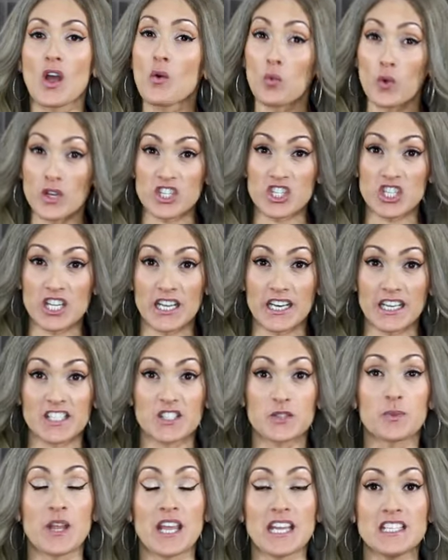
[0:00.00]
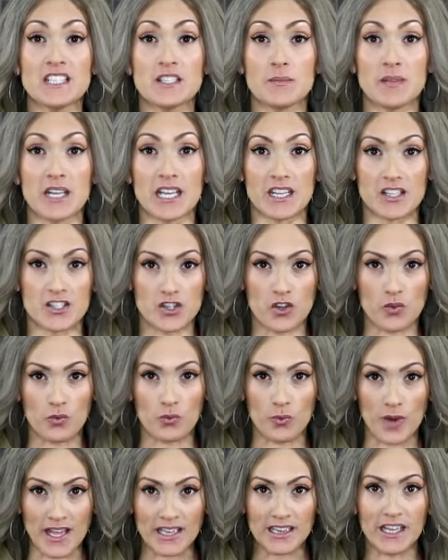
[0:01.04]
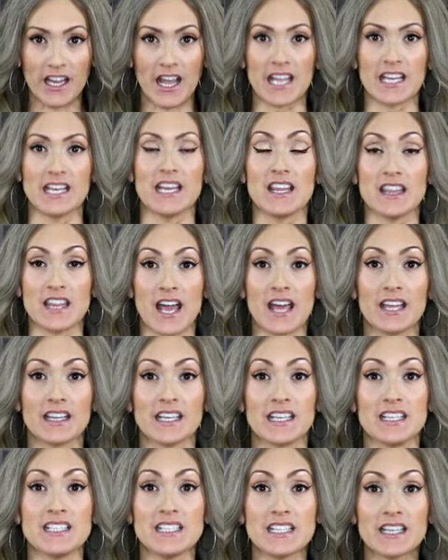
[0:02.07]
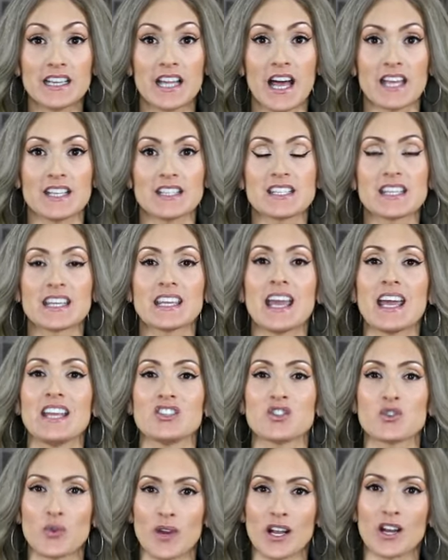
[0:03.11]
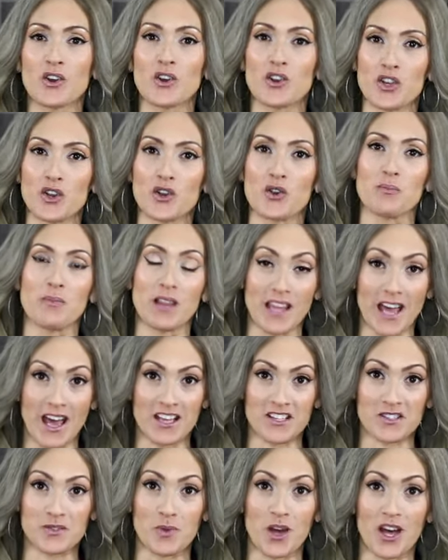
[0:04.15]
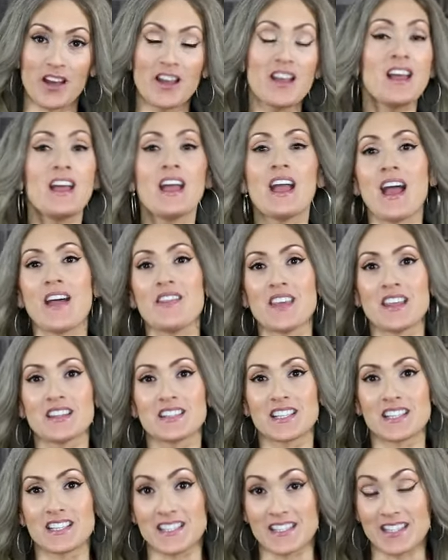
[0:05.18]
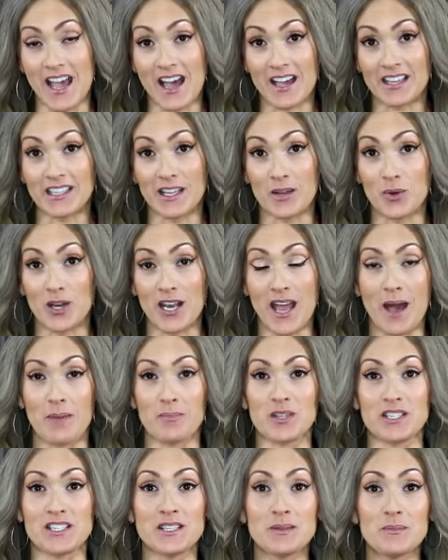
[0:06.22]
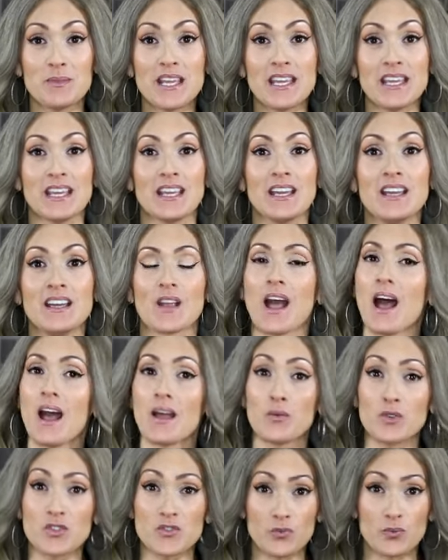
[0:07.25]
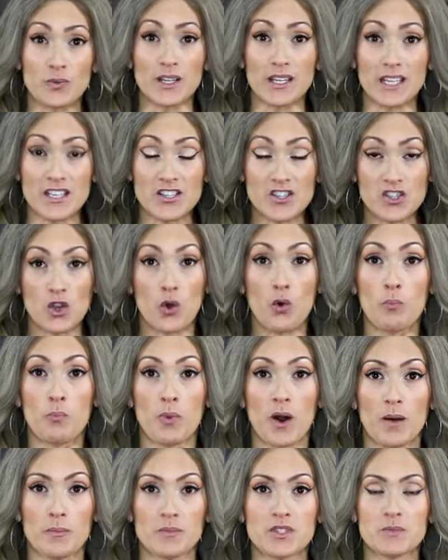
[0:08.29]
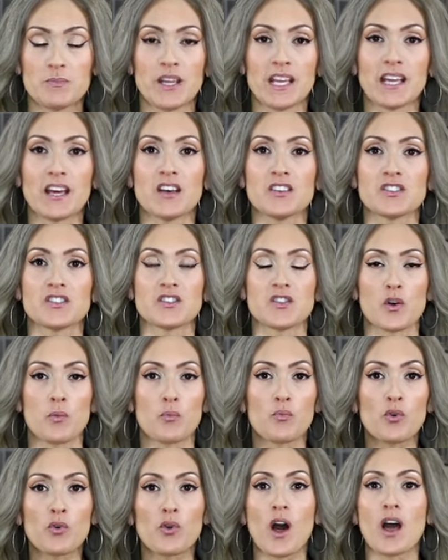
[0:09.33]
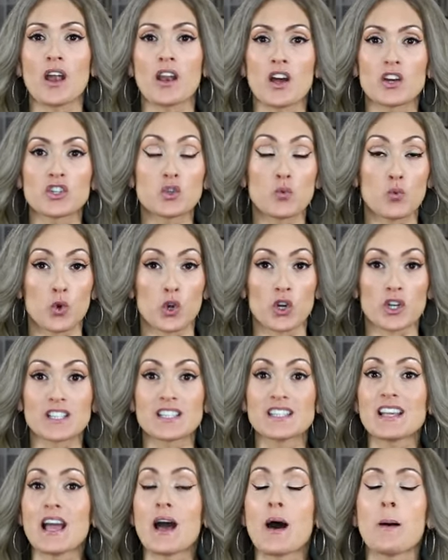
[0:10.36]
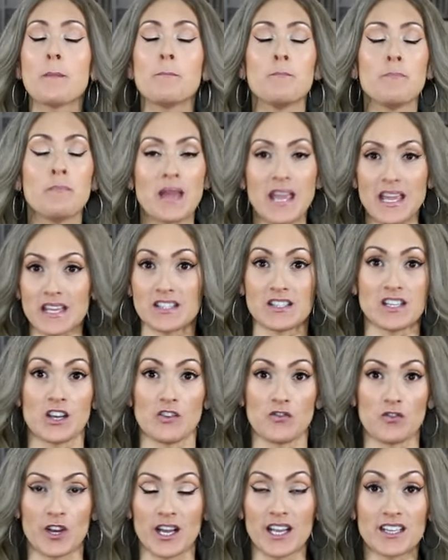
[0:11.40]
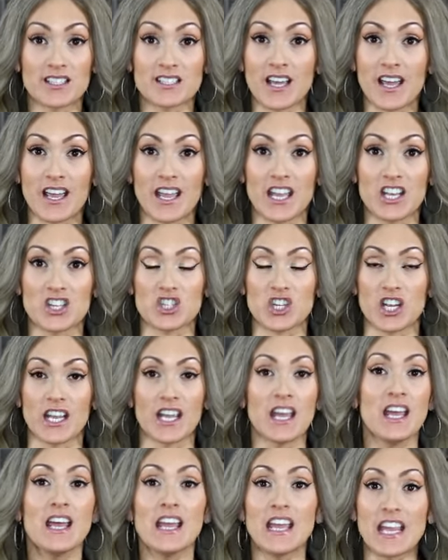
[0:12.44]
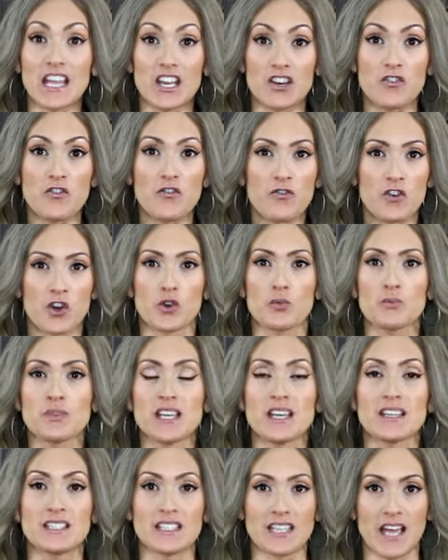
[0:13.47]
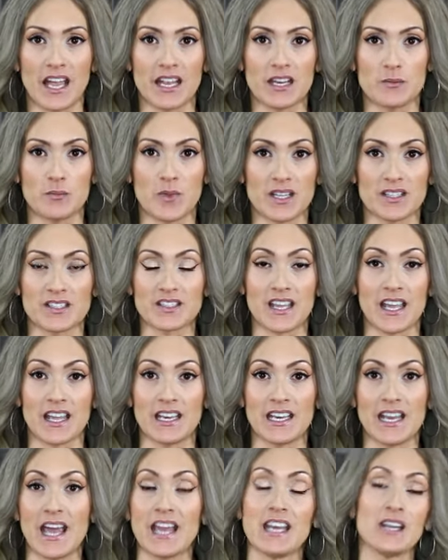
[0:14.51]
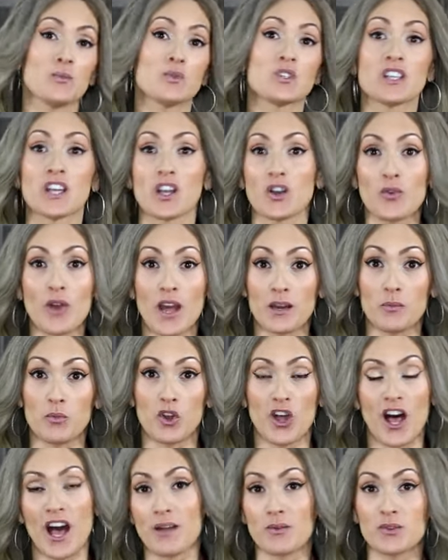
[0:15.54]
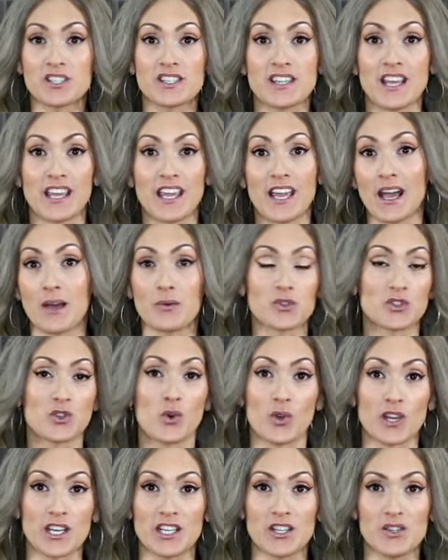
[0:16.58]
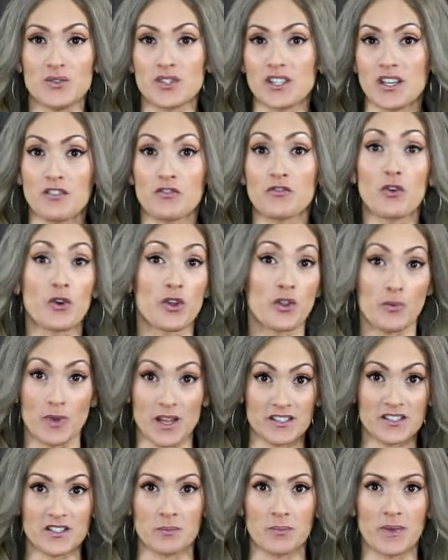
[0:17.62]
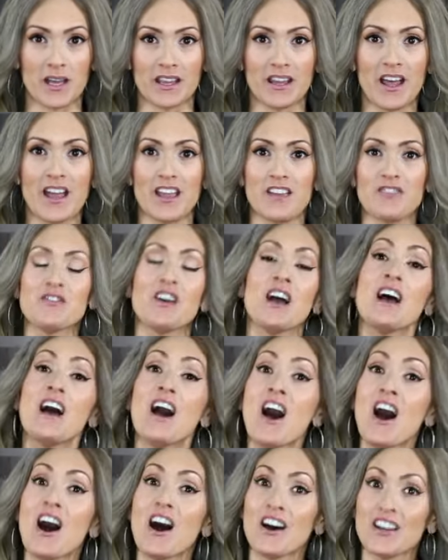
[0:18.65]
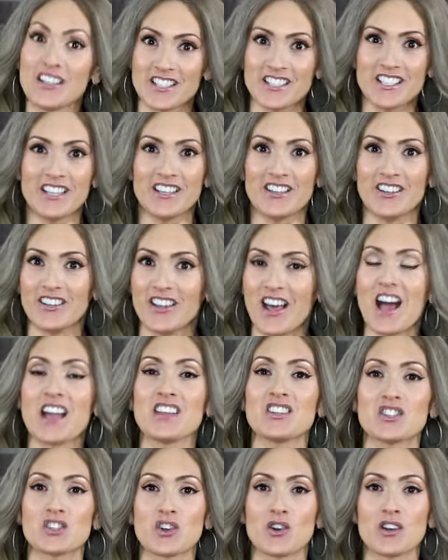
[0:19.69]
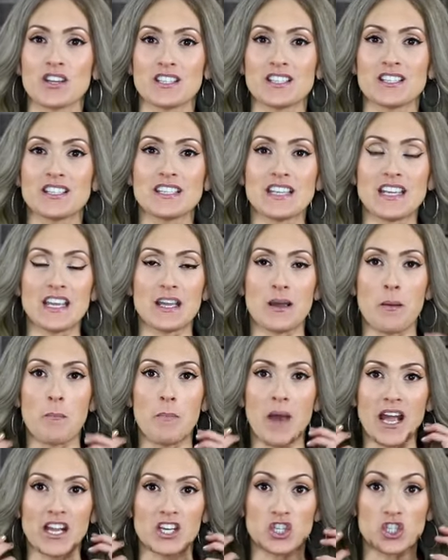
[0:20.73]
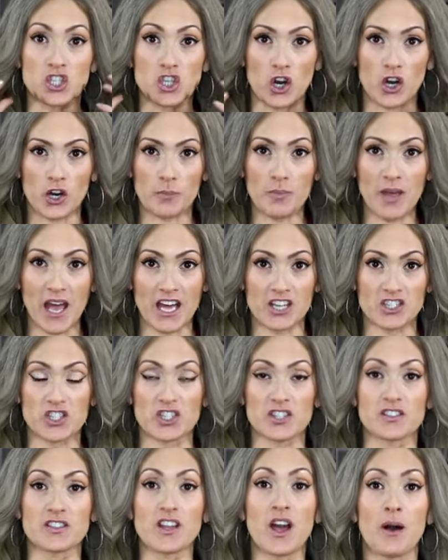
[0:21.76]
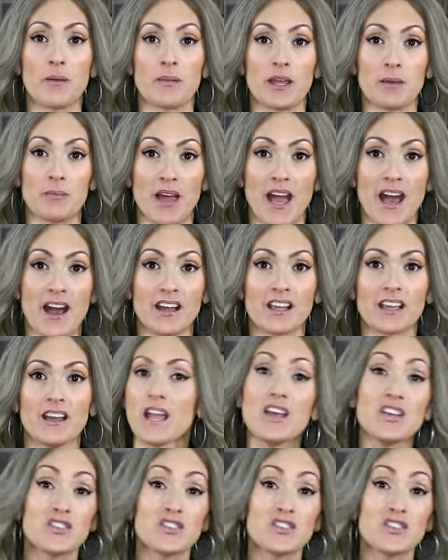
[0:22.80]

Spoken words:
What she had explained to me is the red light in the LED lights can trigger your melasma, and that's exactly what happened to me. I was really so bummed because the product works amazing for anti-aging. It firmed and tightened my skin and it was incredible. I was thinking I was going to use it for the rest of my life until I started to see my dark patches coming back.